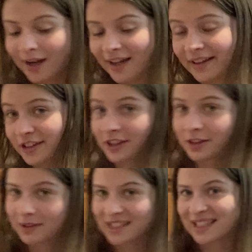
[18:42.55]
And then she
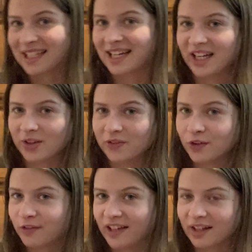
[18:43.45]
grills the guy on the
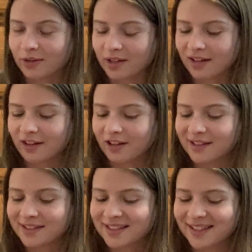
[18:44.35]
full faith and credit
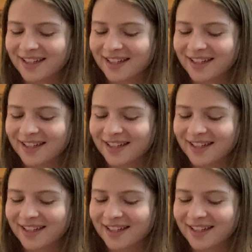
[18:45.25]
clause.